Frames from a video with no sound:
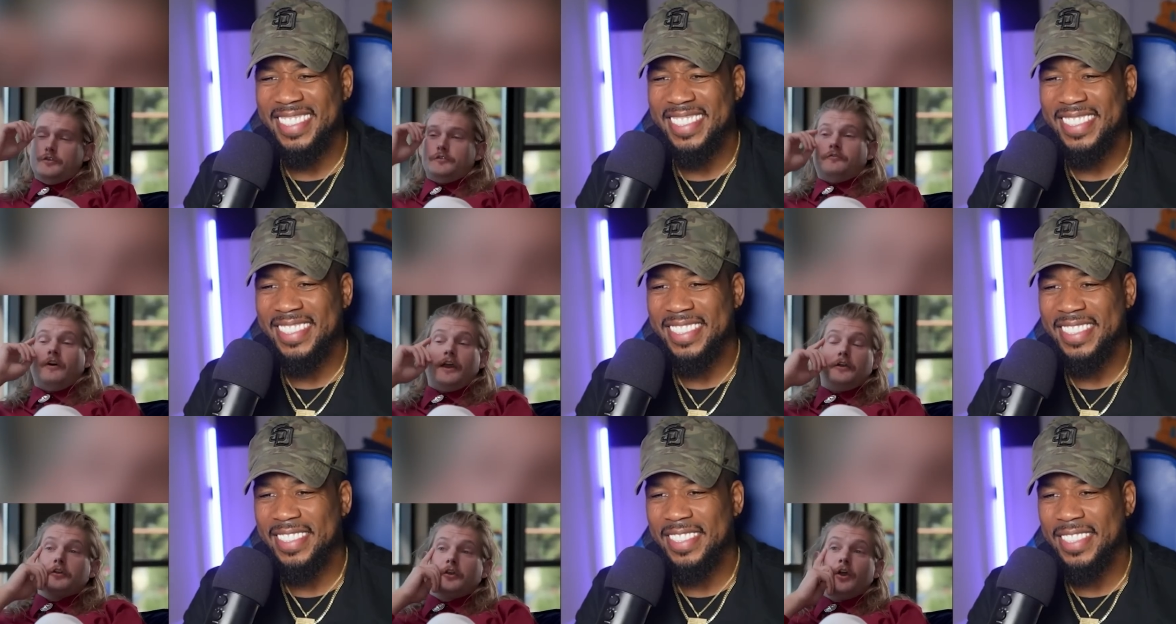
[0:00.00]
Speaker 1: If you could
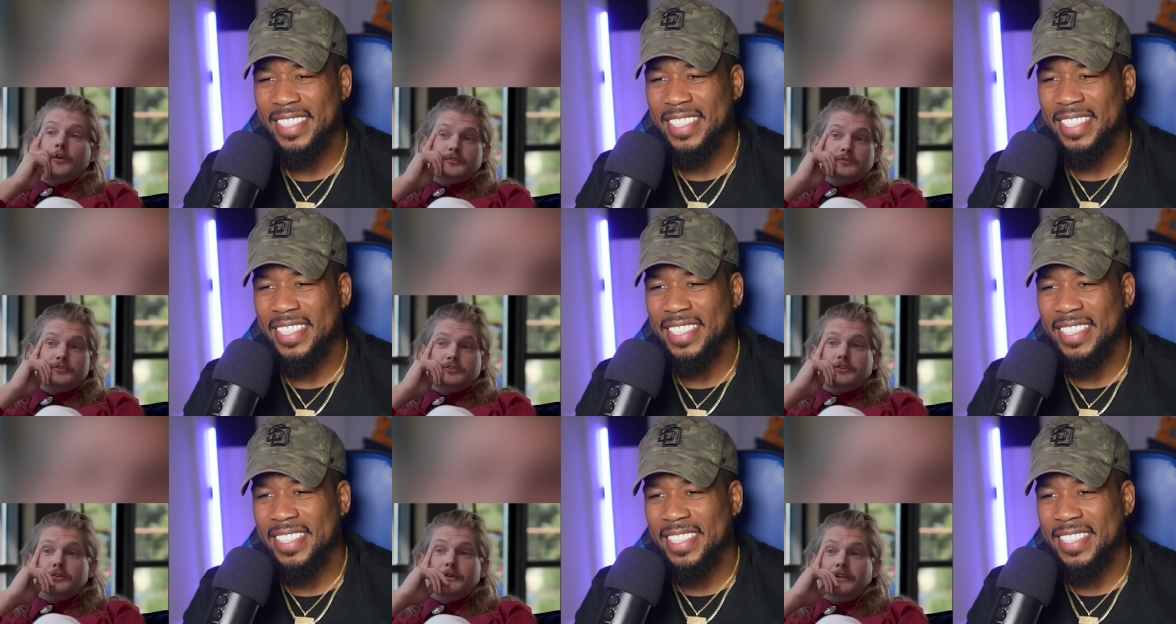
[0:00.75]
fire your coach,
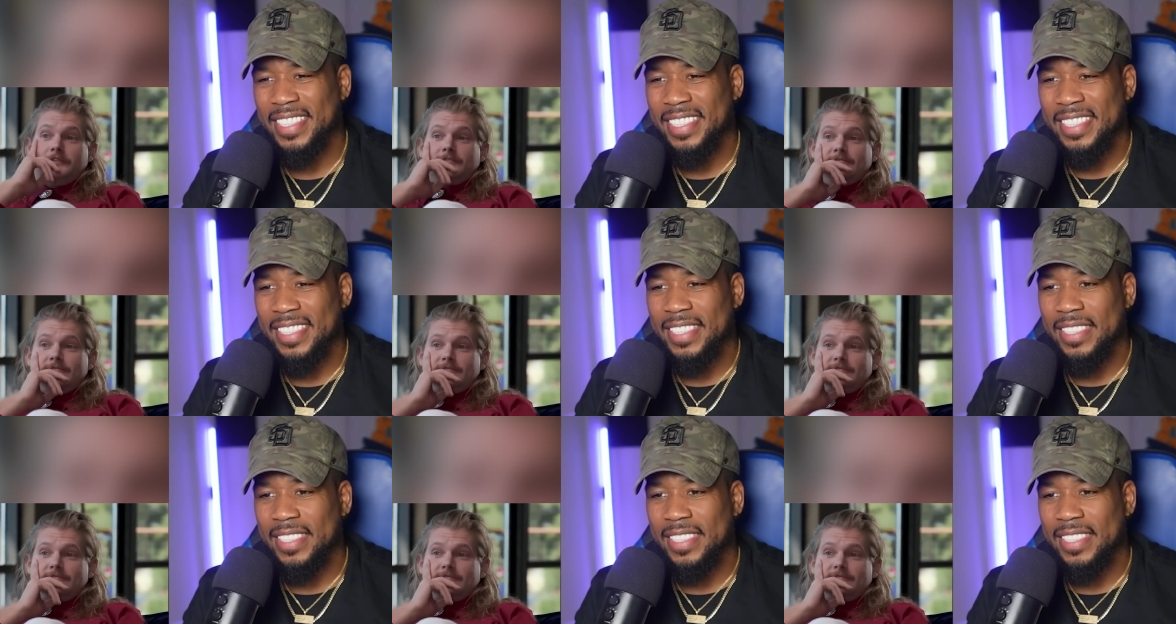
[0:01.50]
would you do it?